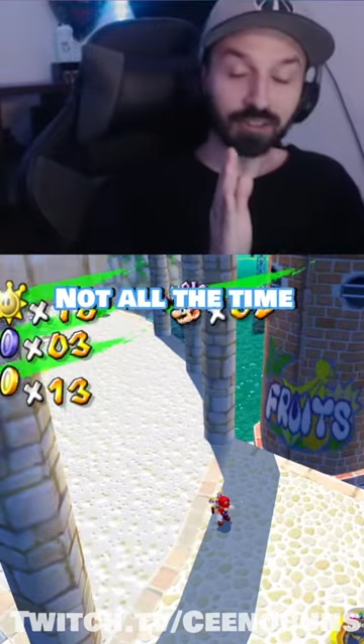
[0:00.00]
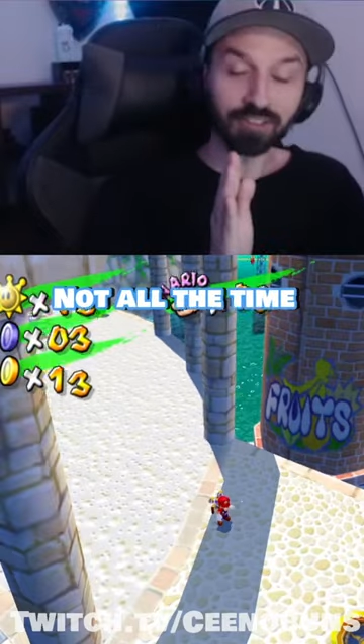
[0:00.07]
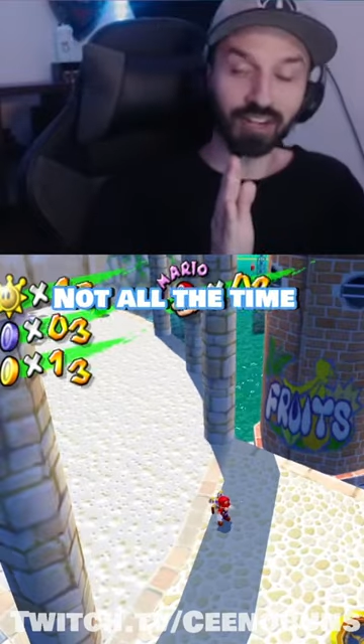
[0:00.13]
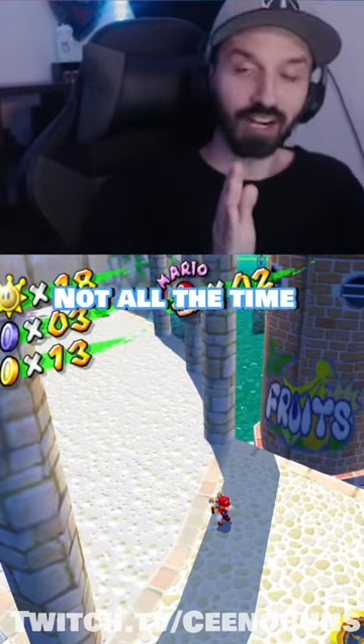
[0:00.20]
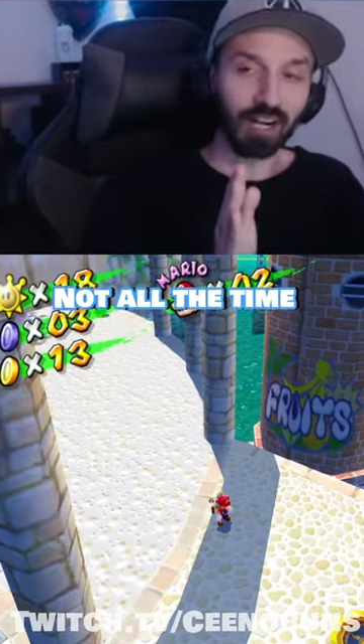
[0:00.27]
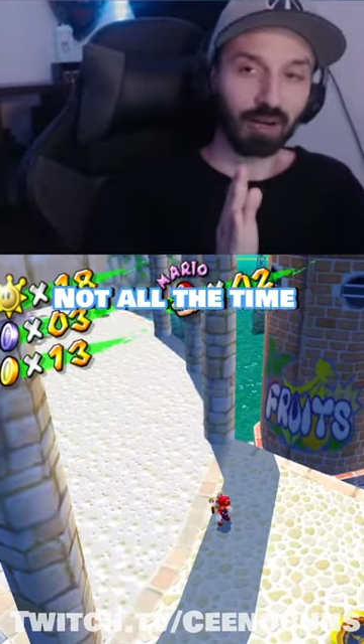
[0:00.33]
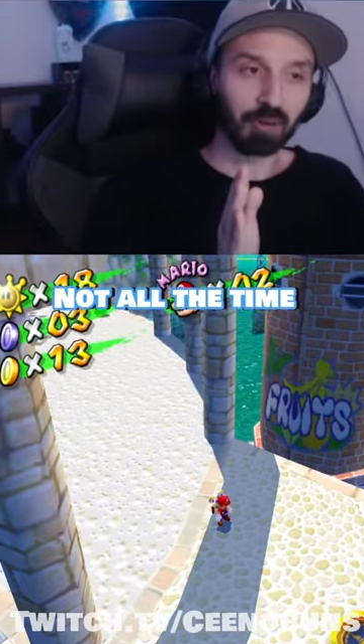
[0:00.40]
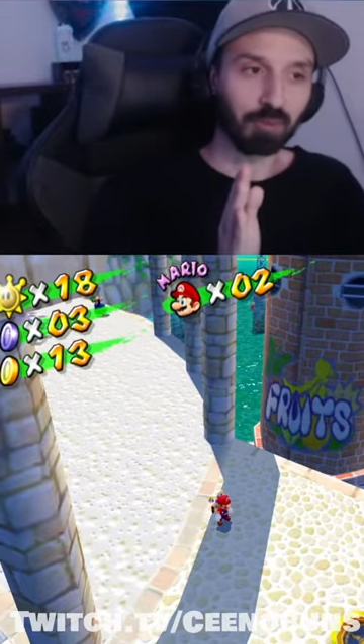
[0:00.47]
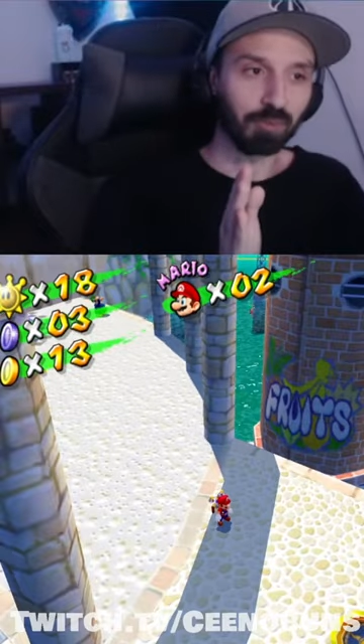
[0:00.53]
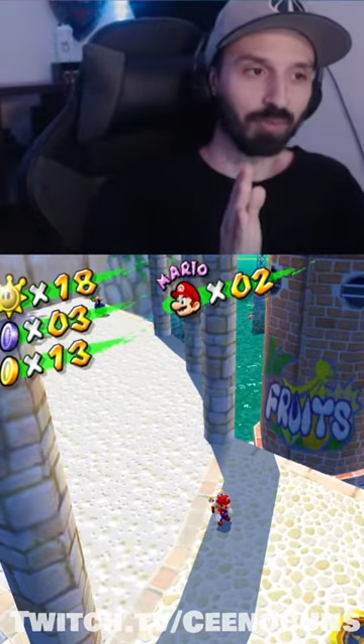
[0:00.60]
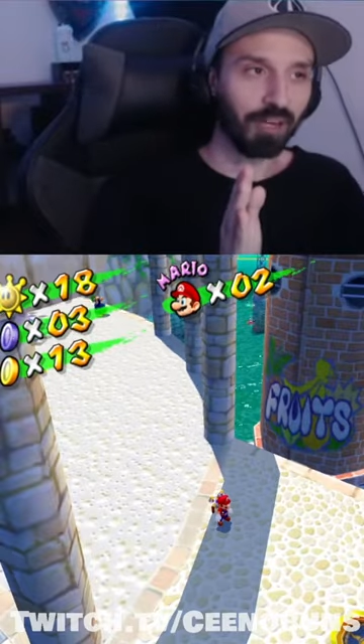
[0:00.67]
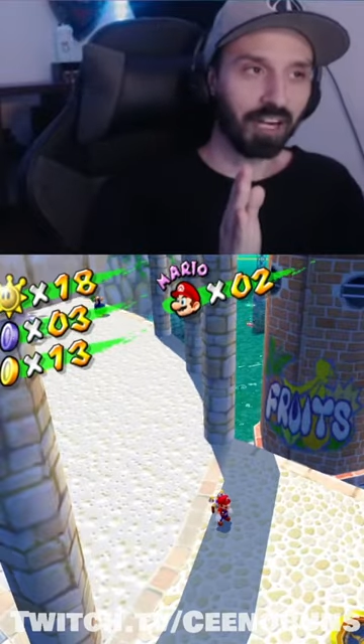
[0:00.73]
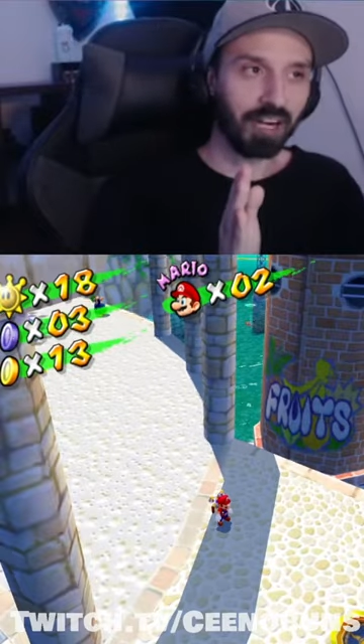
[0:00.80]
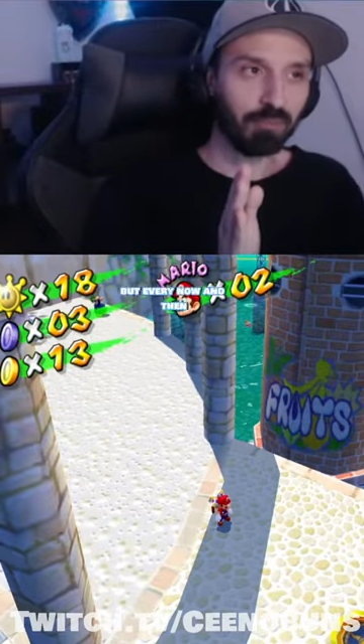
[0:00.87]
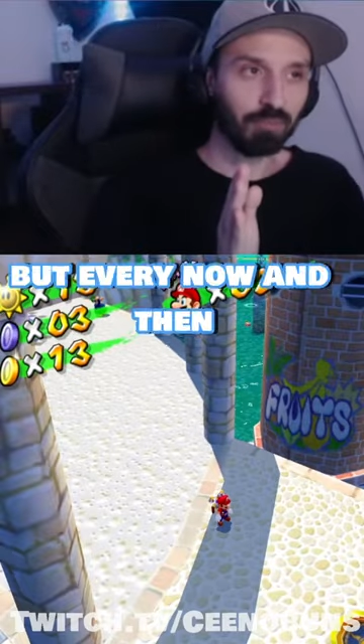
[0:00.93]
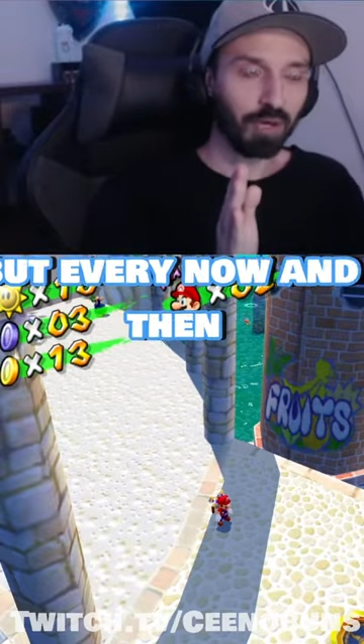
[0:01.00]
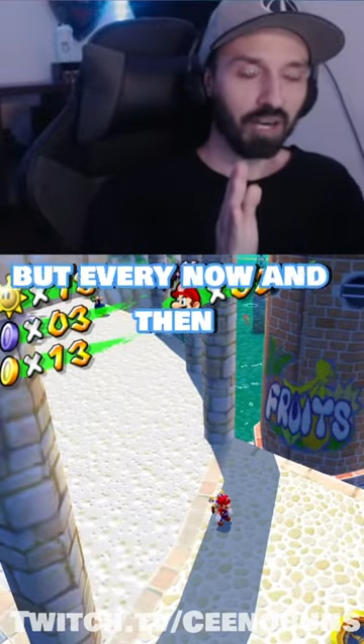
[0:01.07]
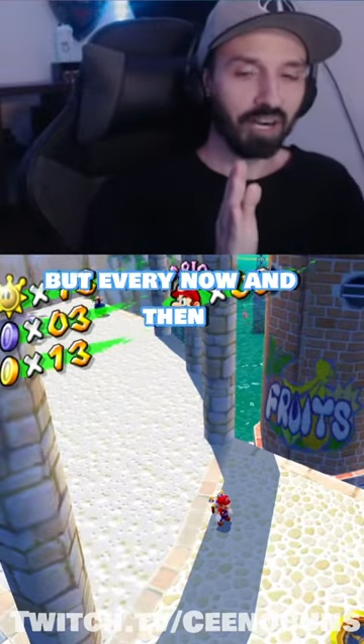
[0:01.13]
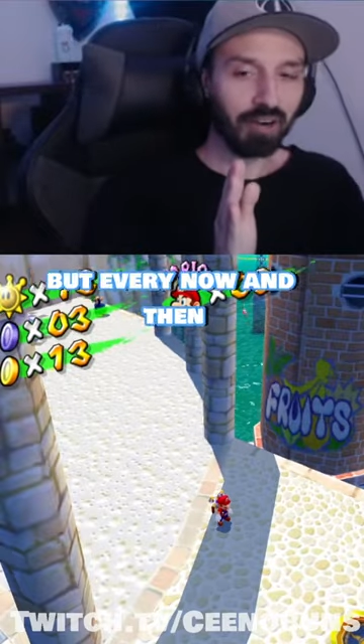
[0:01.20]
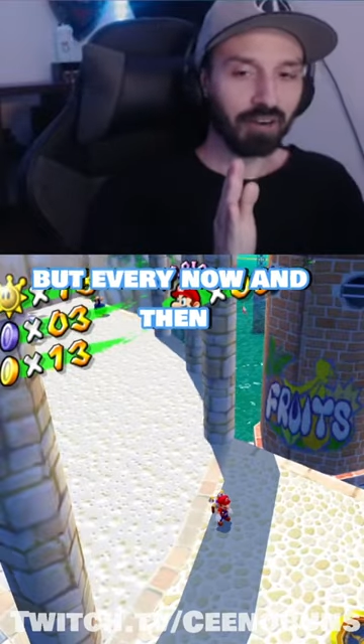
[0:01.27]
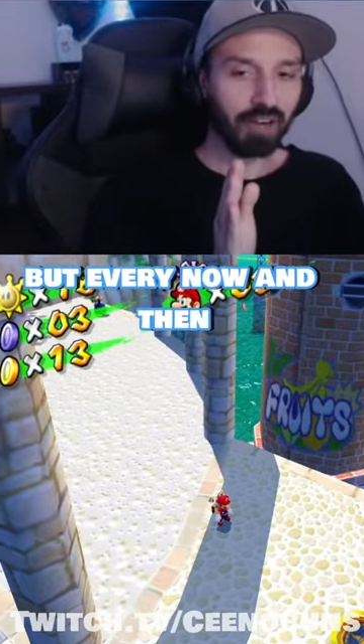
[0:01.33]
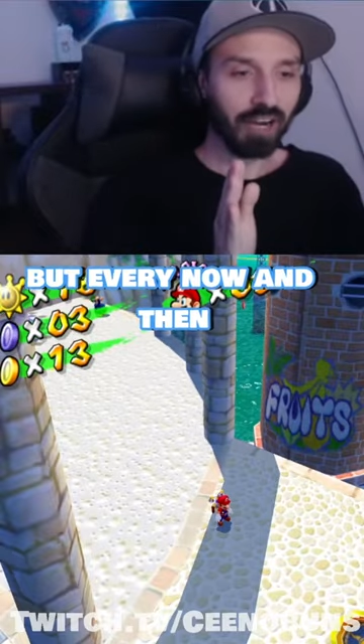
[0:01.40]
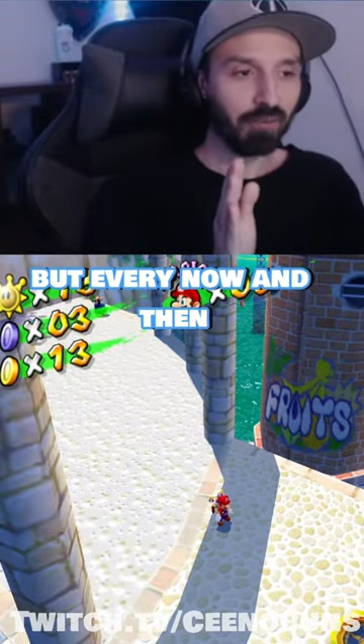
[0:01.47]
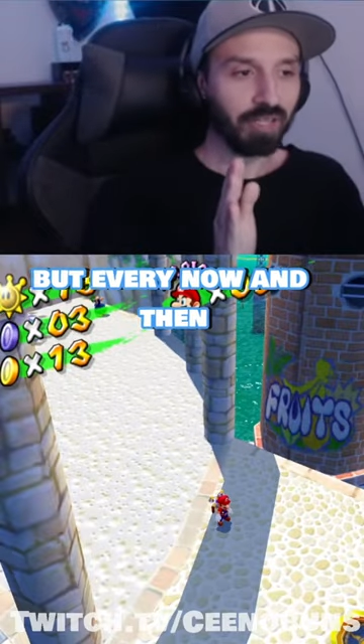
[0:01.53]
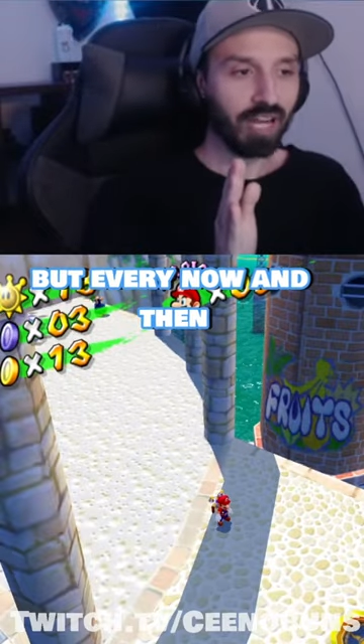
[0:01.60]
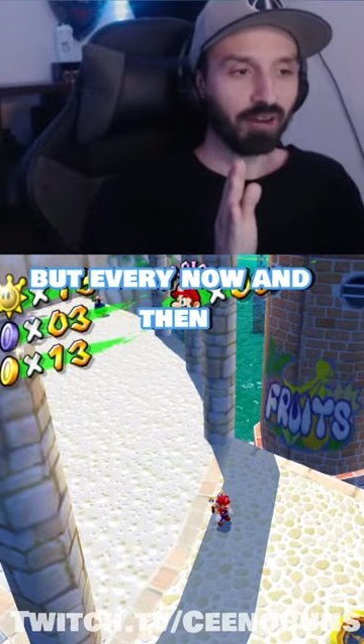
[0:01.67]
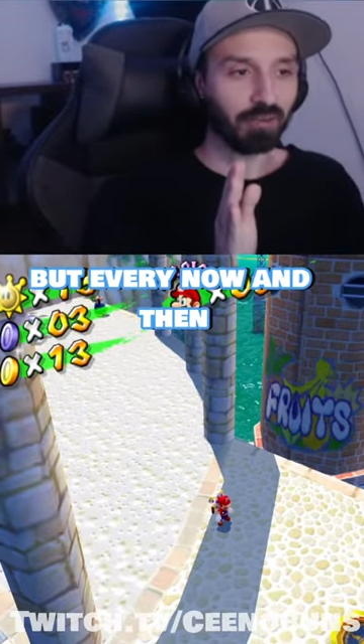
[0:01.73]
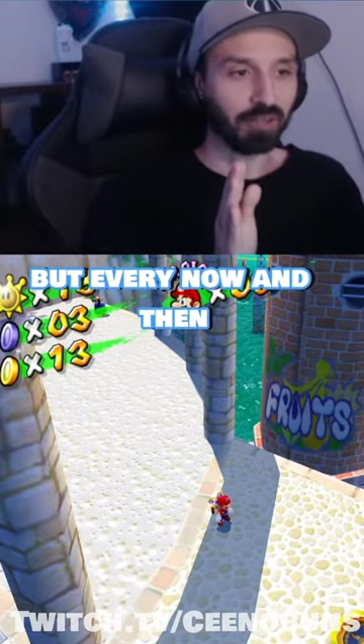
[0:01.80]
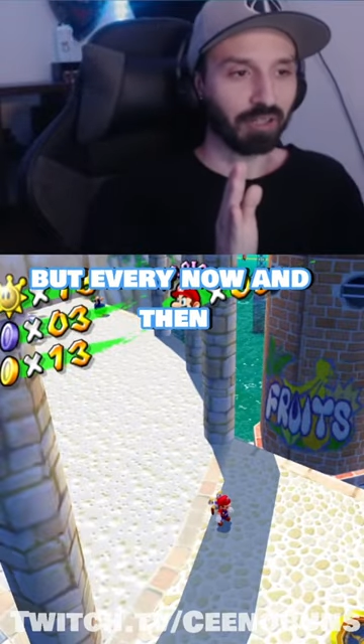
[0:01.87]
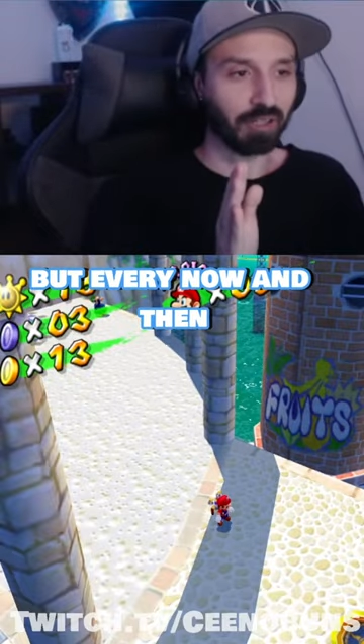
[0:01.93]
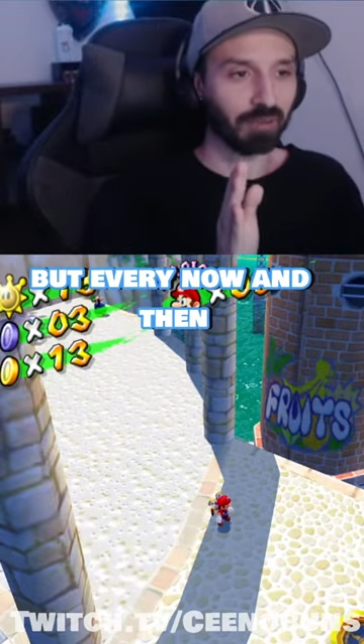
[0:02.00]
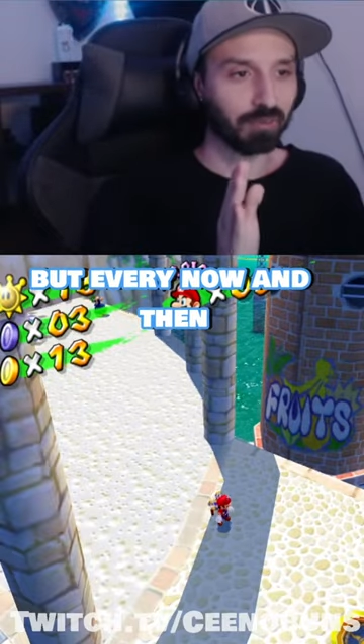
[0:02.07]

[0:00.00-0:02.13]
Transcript: time, but every now and then,